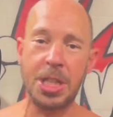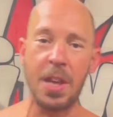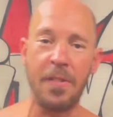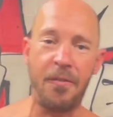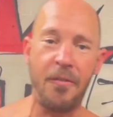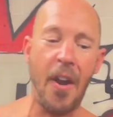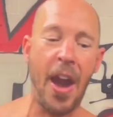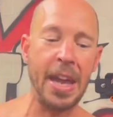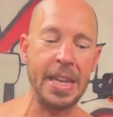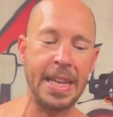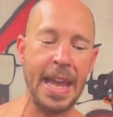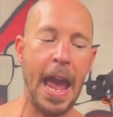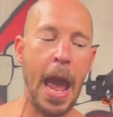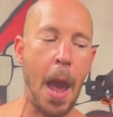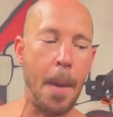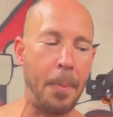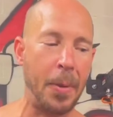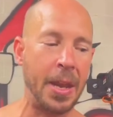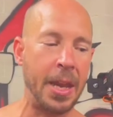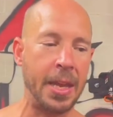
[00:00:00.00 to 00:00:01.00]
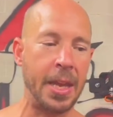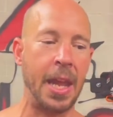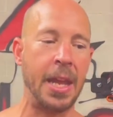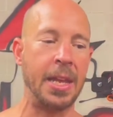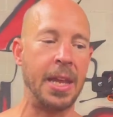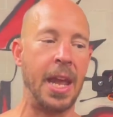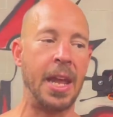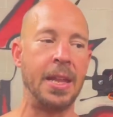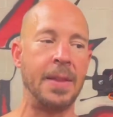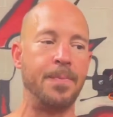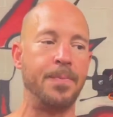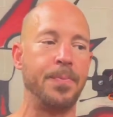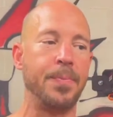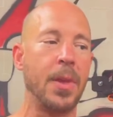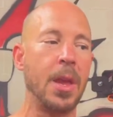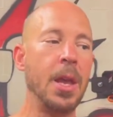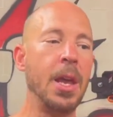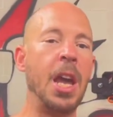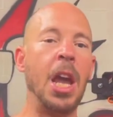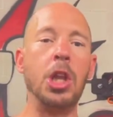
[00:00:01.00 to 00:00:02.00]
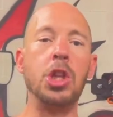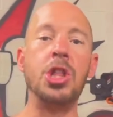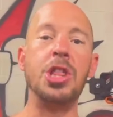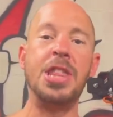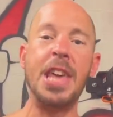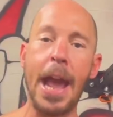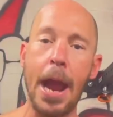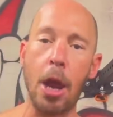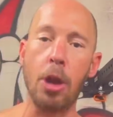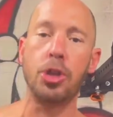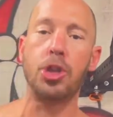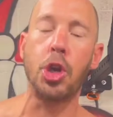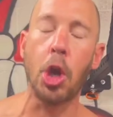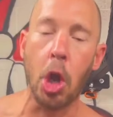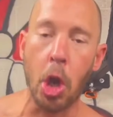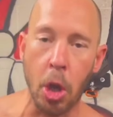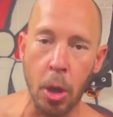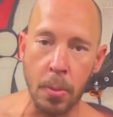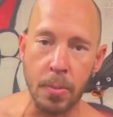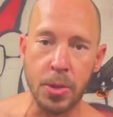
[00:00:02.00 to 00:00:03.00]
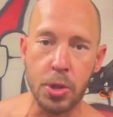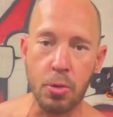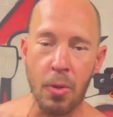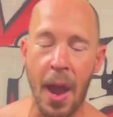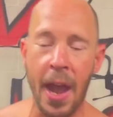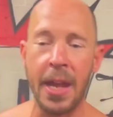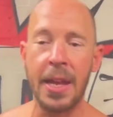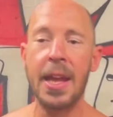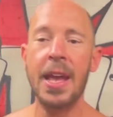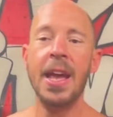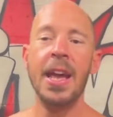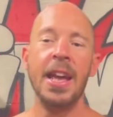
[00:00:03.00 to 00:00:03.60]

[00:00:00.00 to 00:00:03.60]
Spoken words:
the fight to happen in their terms, right?